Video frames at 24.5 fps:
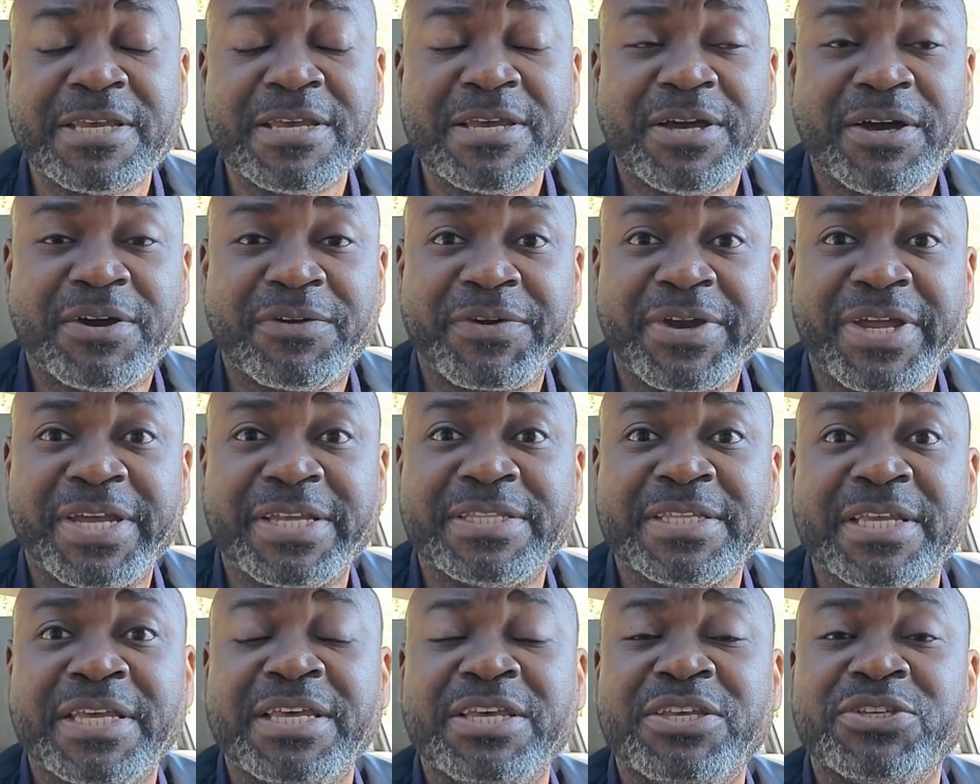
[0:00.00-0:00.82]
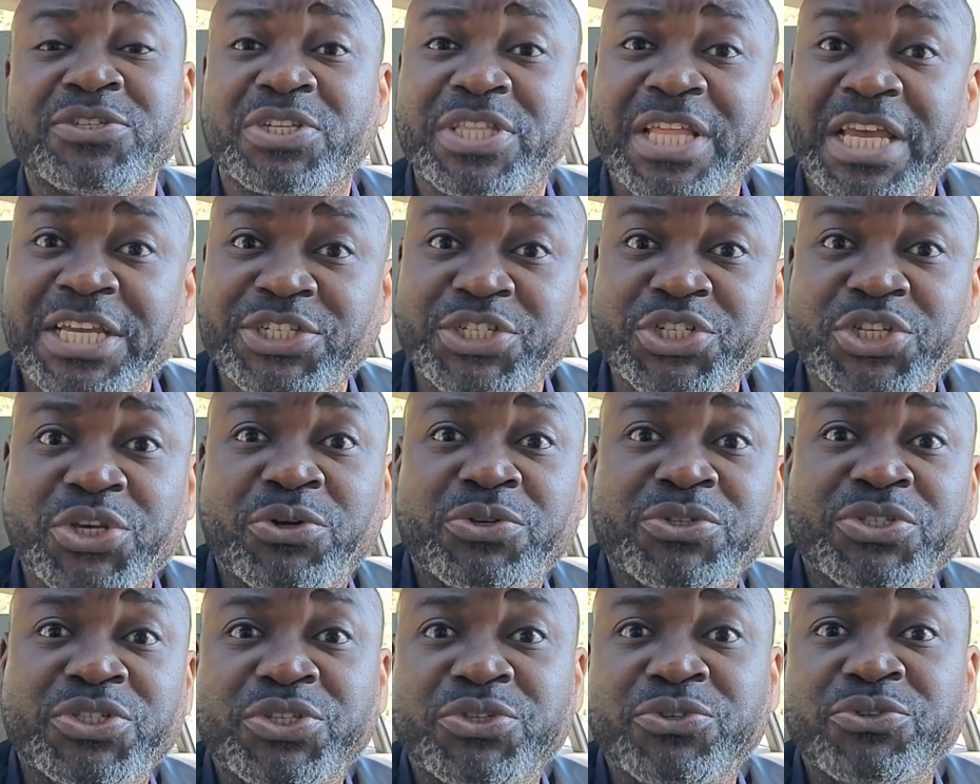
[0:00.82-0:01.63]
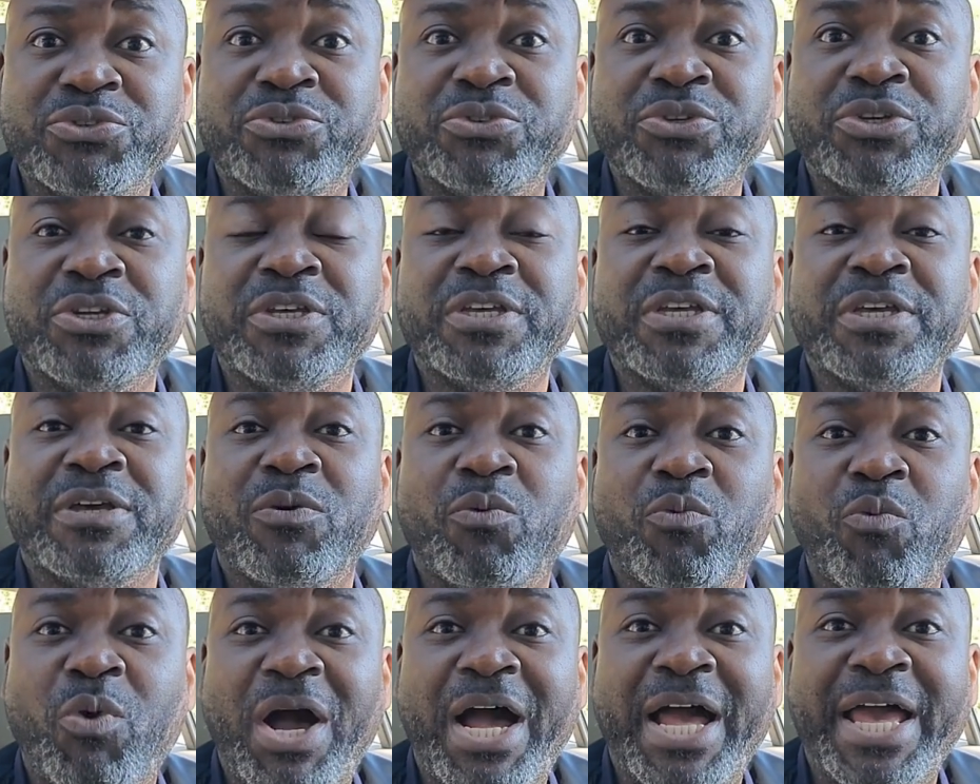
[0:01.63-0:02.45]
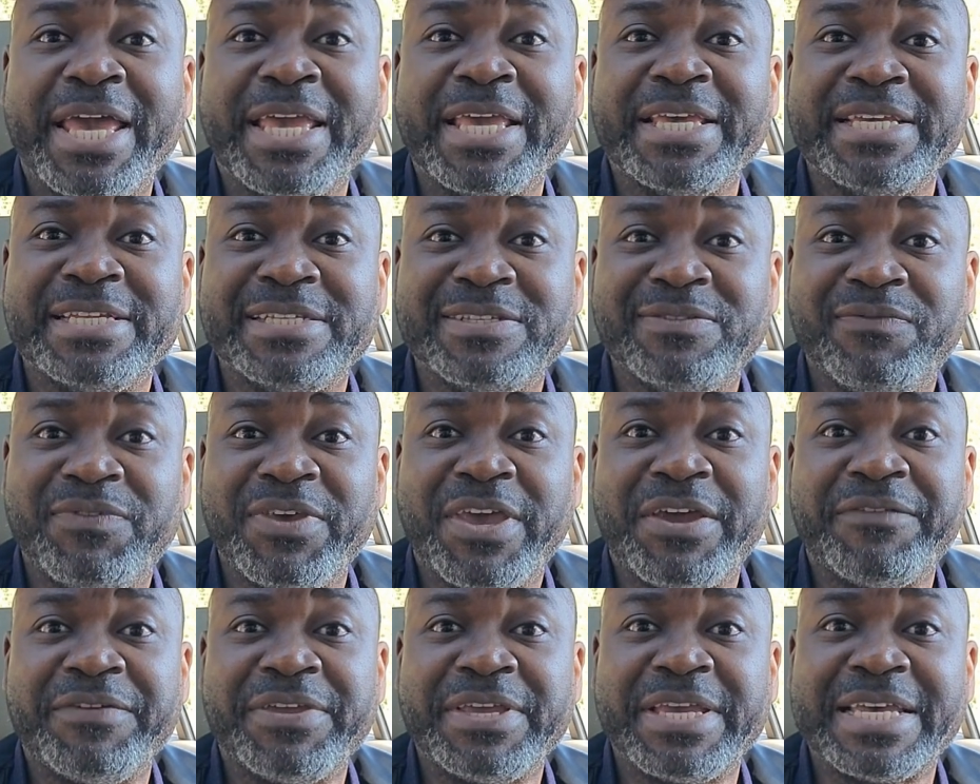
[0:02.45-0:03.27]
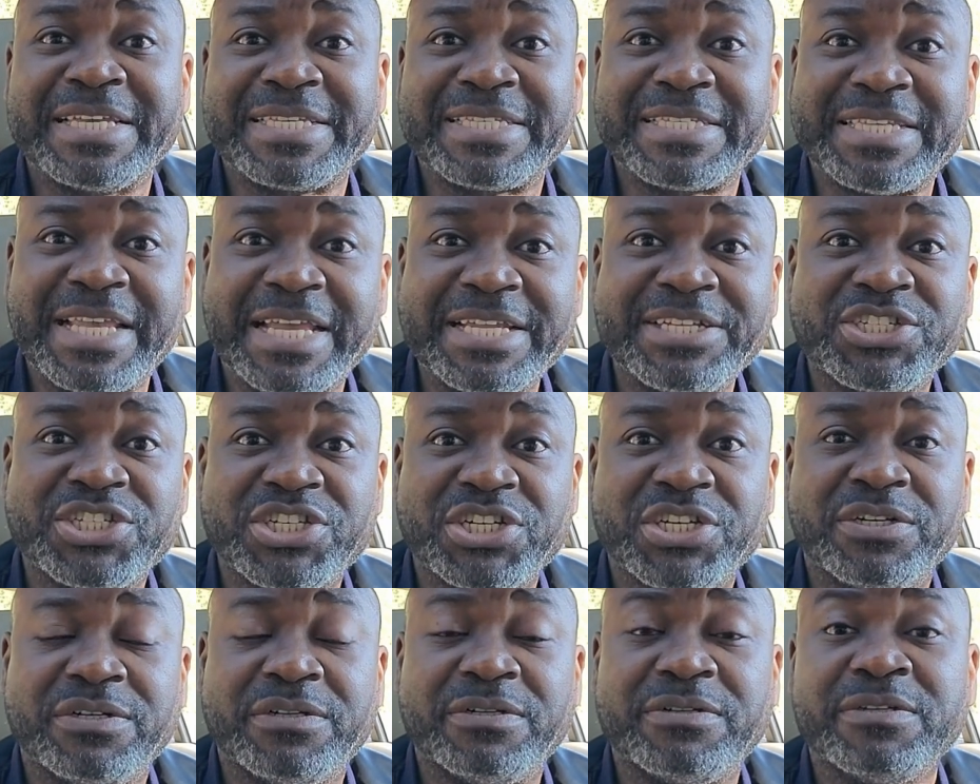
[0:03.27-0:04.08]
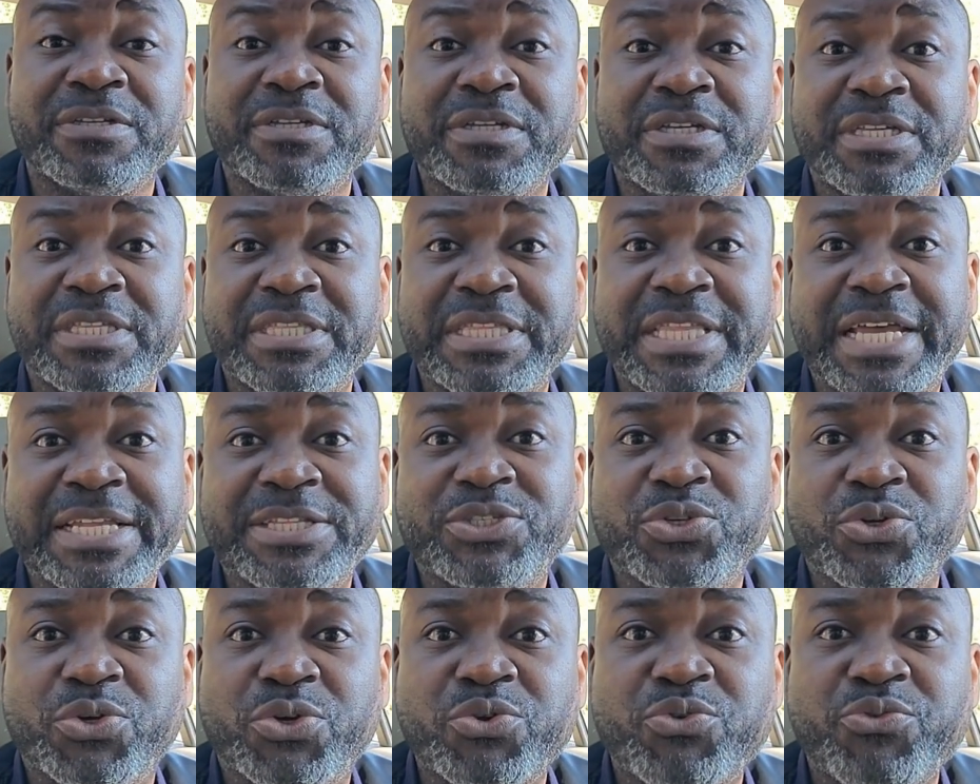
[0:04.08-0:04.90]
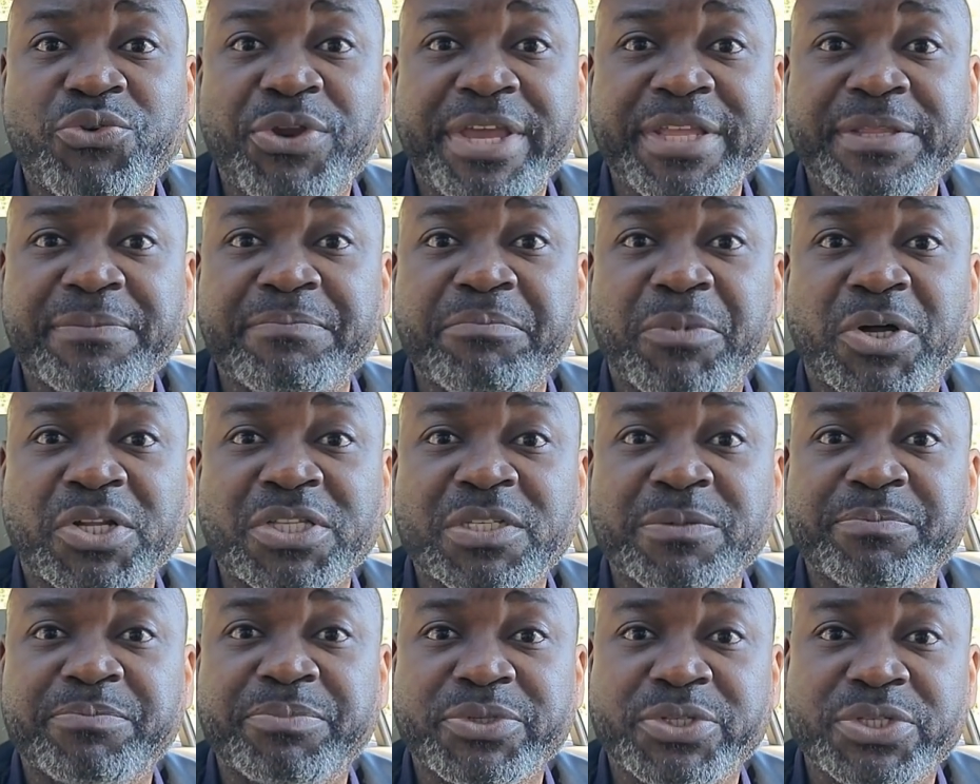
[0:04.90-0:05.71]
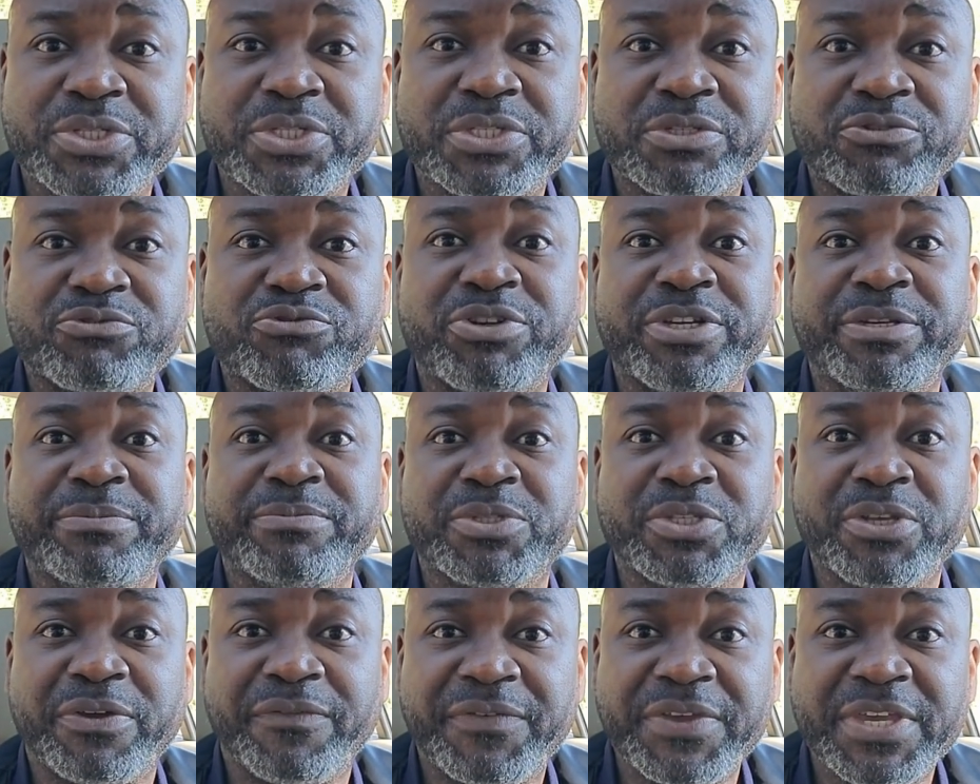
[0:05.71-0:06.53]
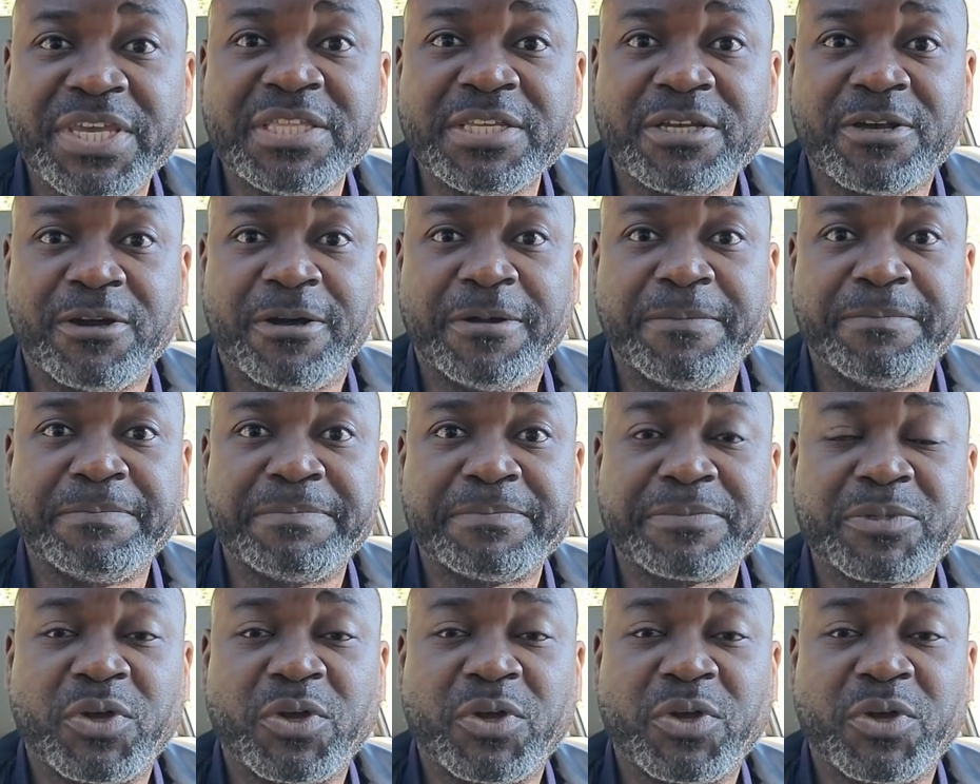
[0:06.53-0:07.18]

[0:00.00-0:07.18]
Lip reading: All right, so that shows you why it's very essential that you create multiple streams of income.